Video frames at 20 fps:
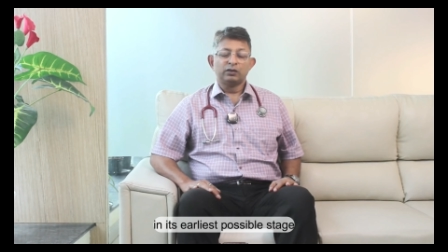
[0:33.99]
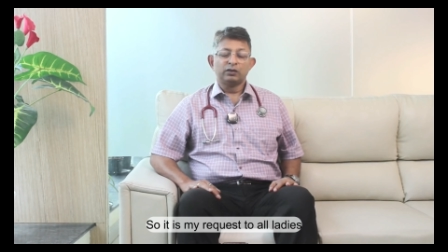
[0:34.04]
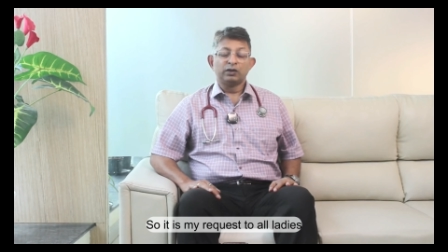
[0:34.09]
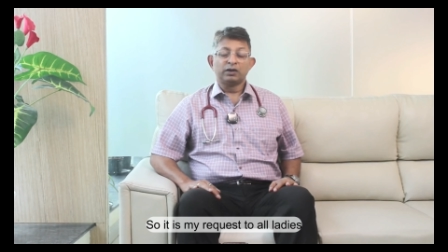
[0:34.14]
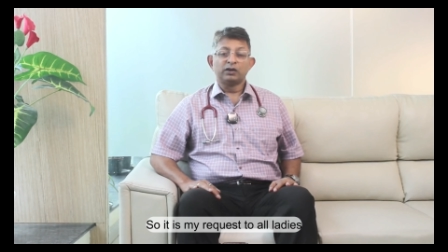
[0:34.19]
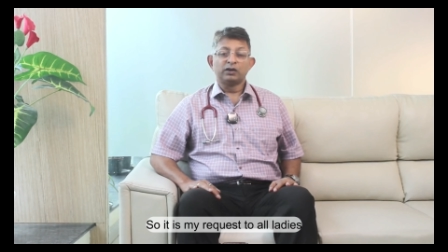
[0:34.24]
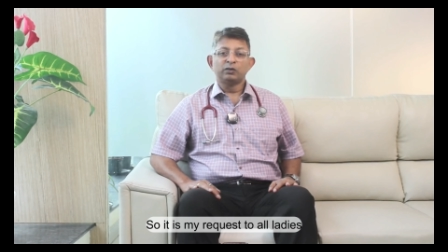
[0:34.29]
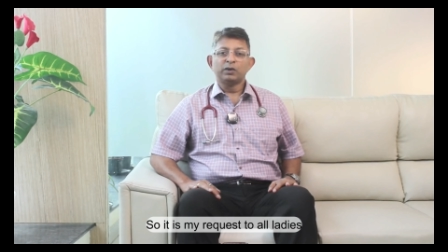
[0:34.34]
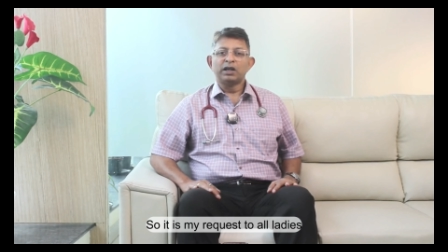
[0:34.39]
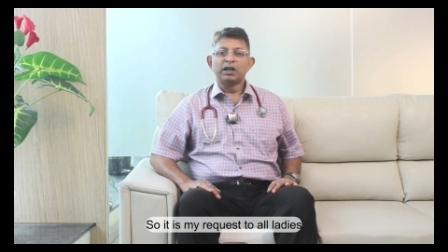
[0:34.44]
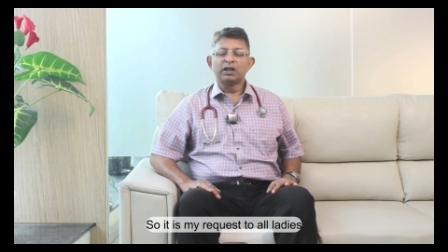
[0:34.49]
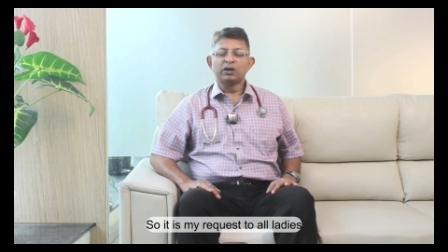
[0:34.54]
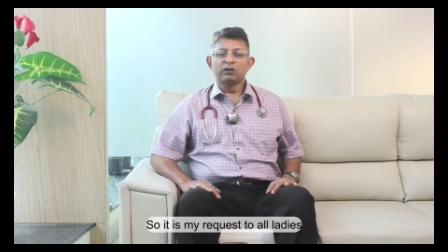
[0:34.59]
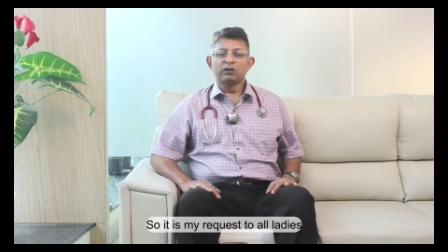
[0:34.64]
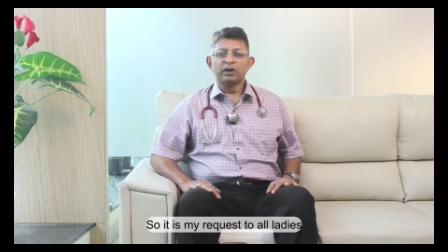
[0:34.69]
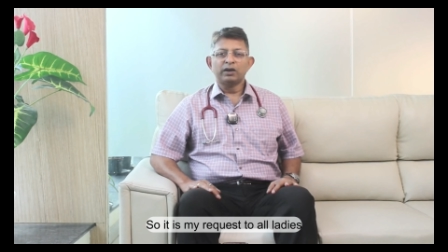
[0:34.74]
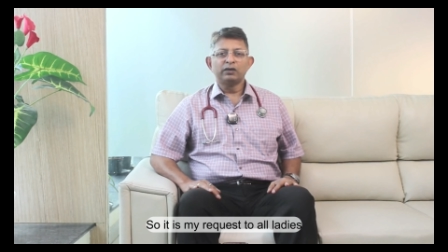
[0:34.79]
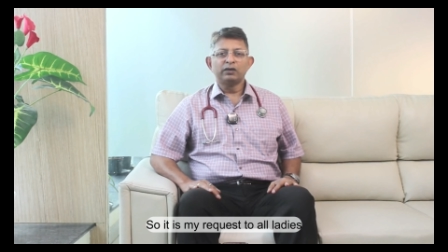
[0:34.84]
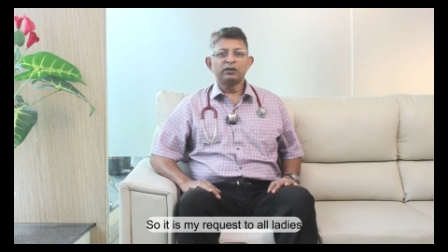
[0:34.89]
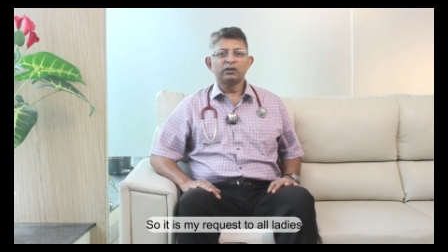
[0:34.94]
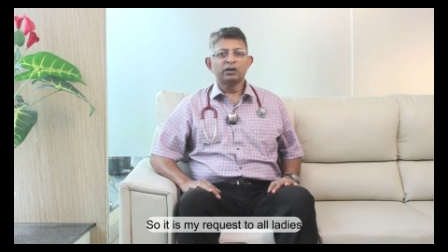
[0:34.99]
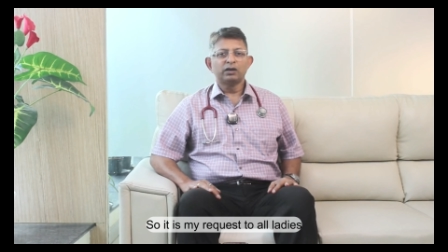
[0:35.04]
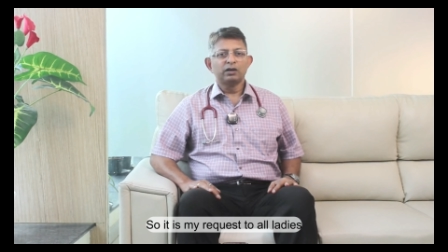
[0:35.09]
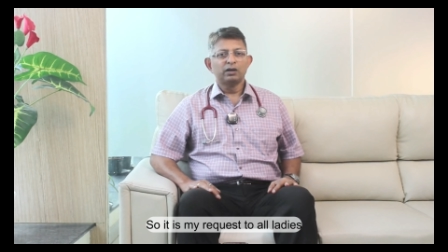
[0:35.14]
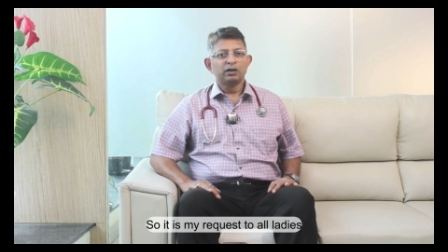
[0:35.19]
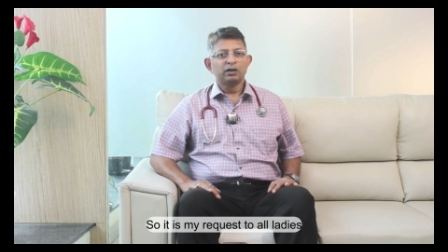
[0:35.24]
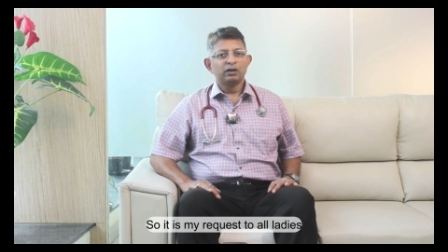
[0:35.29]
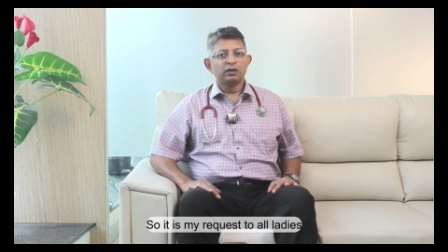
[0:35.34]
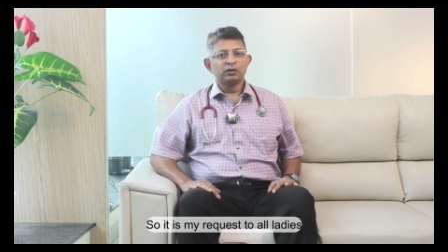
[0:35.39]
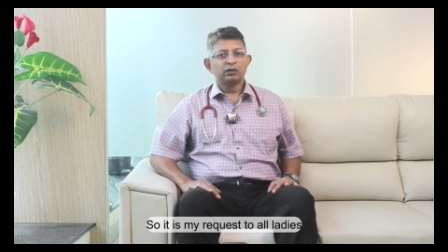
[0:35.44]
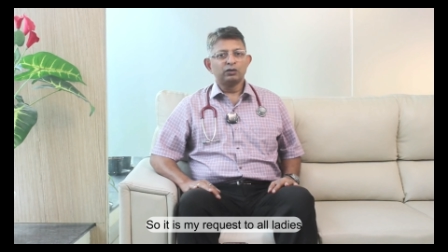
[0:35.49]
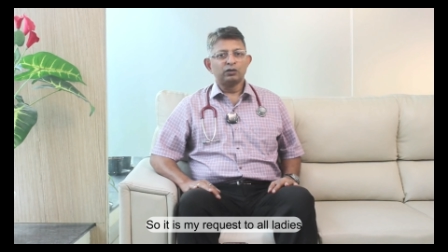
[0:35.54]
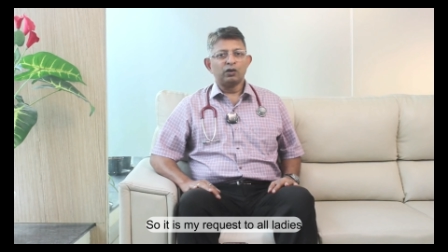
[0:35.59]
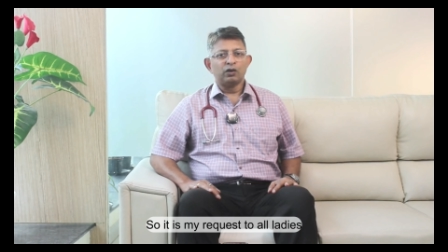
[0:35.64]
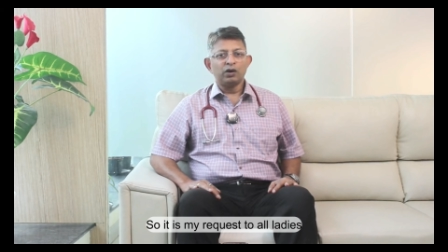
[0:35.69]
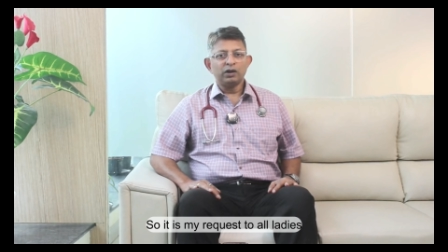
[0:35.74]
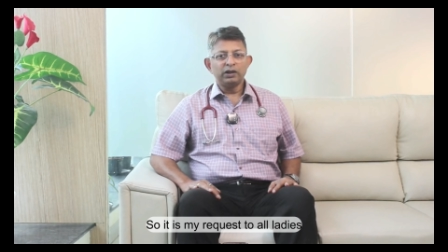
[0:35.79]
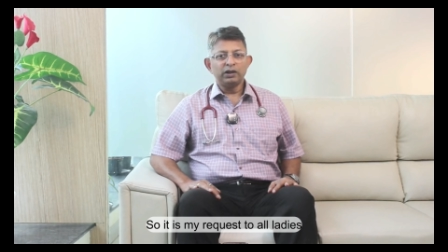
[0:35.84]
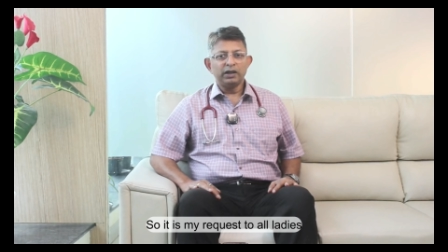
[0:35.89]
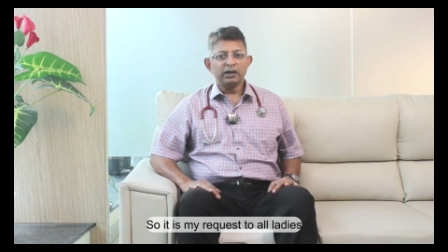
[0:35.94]
So it is my request to
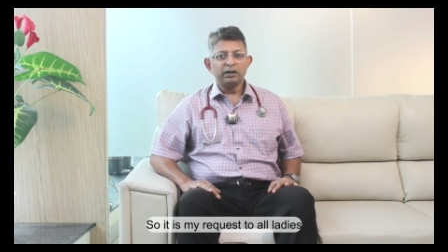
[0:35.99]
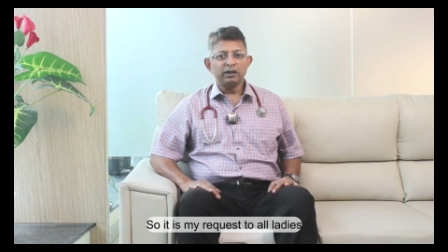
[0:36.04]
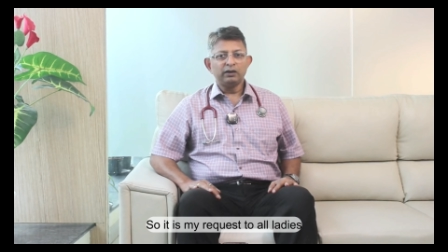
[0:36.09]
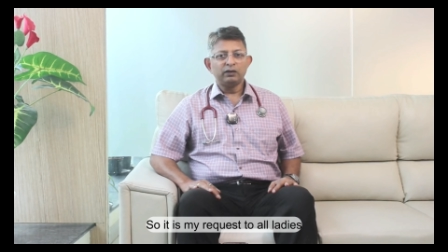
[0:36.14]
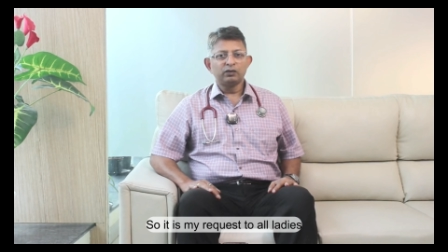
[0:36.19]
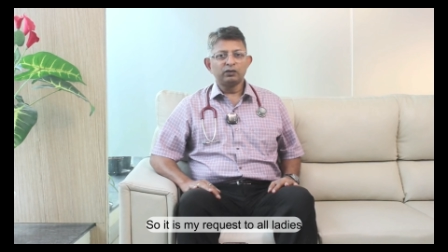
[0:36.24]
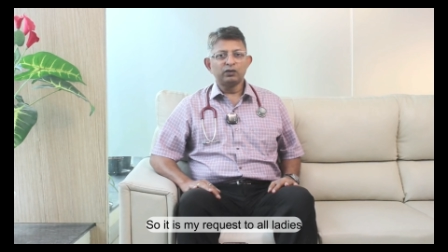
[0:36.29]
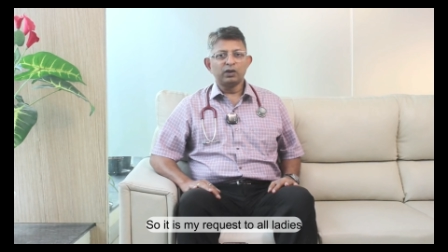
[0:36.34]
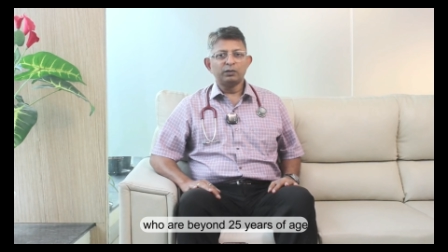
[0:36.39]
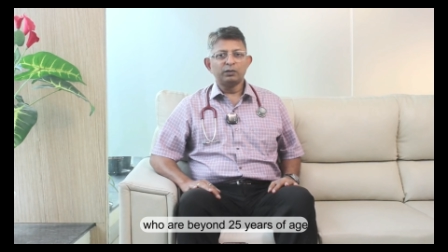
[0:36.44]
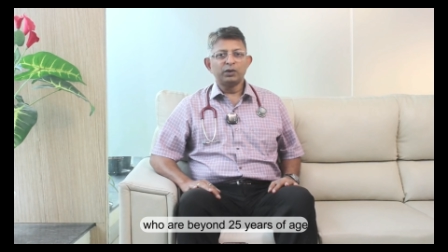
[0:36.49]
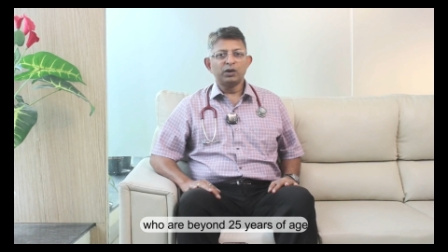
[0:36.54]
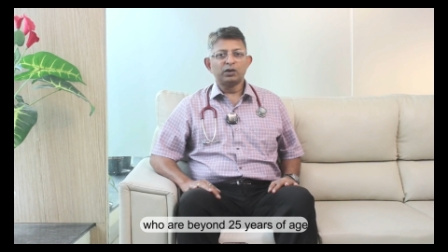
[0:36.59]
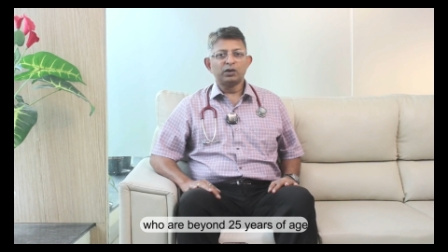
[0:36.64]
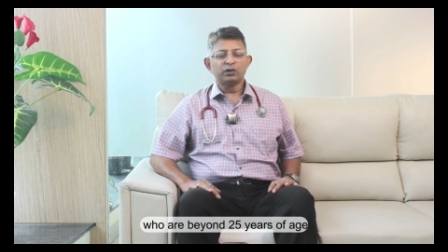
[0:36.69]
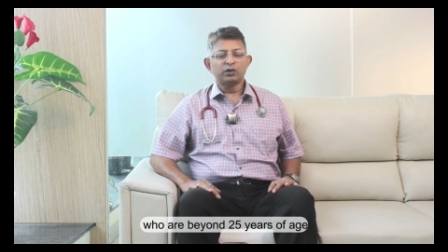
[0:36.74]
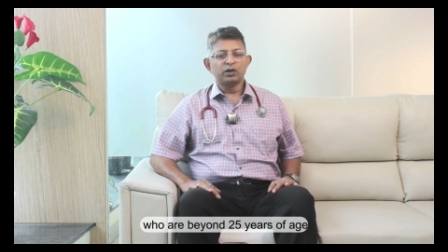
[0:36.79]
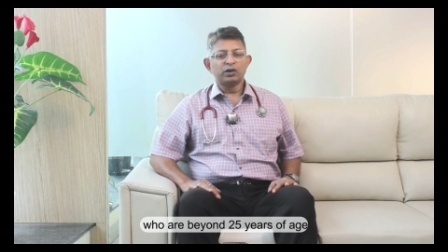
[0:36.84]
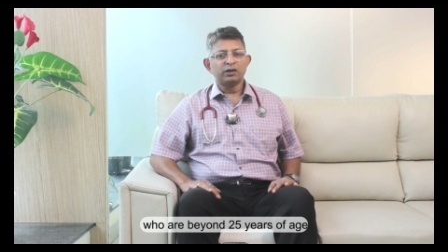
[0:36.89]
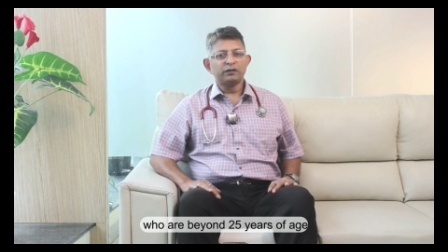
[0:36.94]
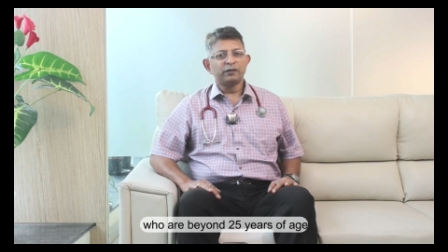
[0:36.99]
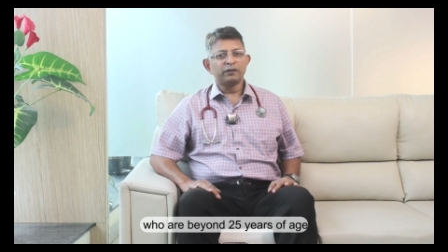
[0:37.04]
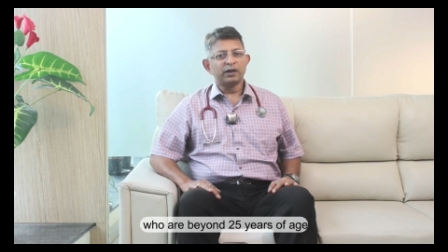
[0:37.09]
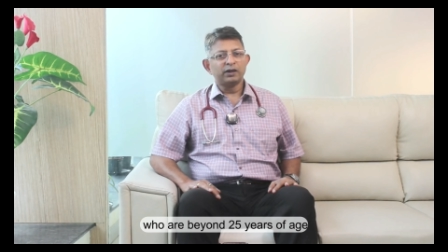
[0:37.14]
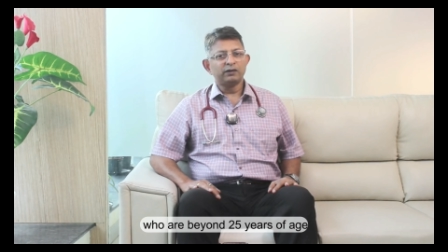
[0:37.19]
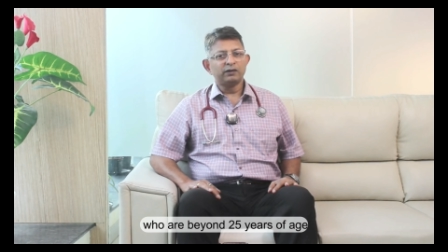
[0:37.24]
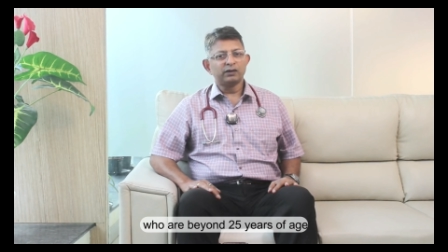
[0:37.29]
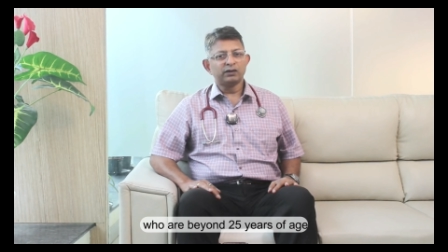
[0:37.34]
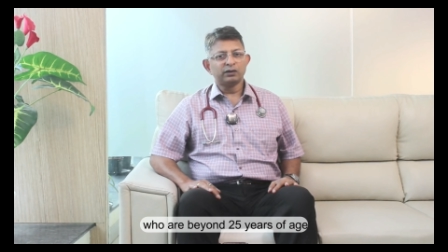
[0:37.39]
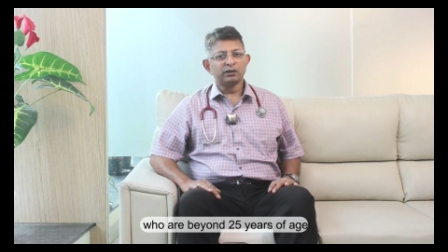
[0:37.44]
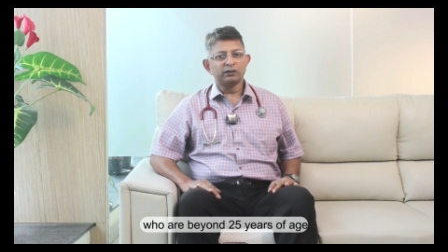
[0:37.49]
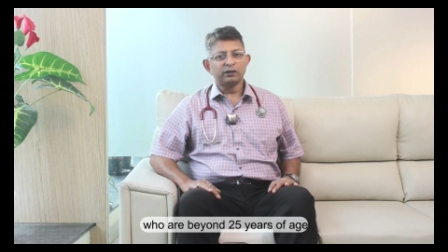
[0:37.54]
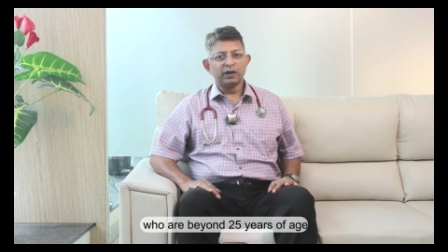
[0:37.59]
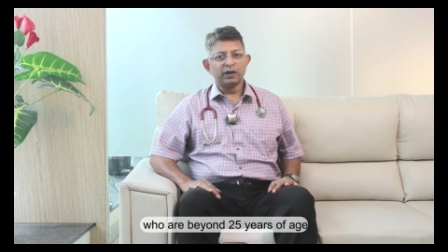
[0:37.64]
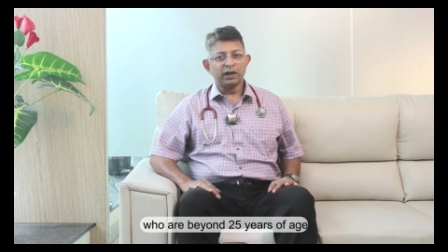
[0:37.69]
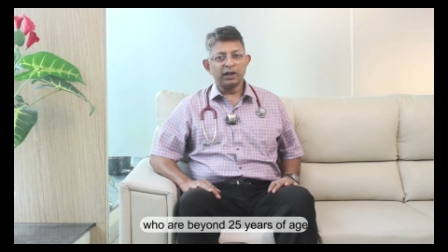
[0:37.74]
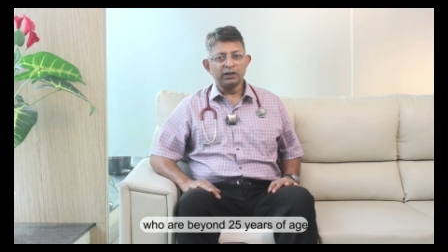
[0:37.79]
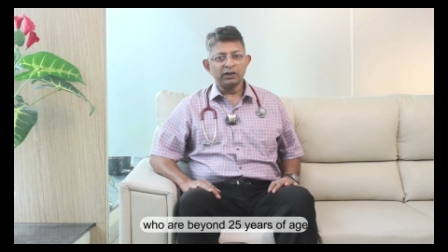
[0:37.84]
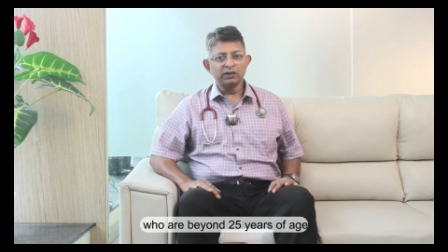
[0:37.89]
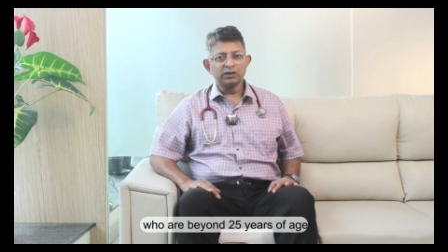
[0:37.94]
all ladies who are beyond 25 years of
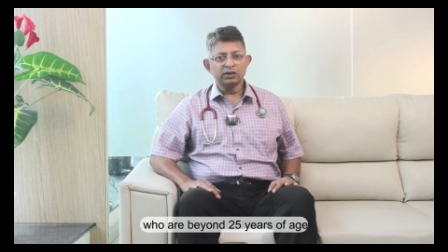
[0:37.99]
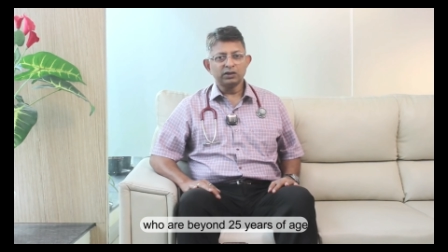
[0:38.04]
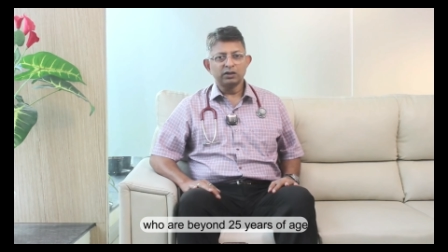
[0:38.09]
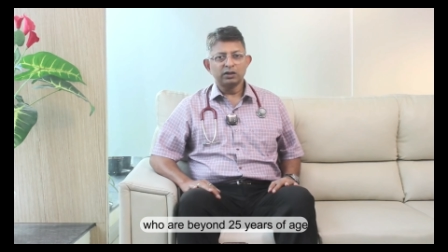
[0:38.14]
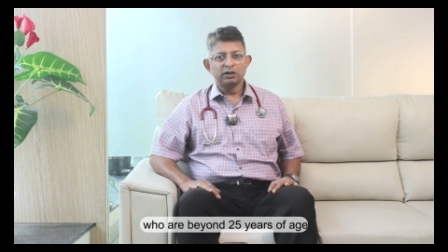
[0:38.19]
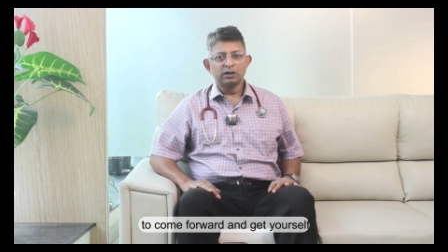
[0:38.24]
age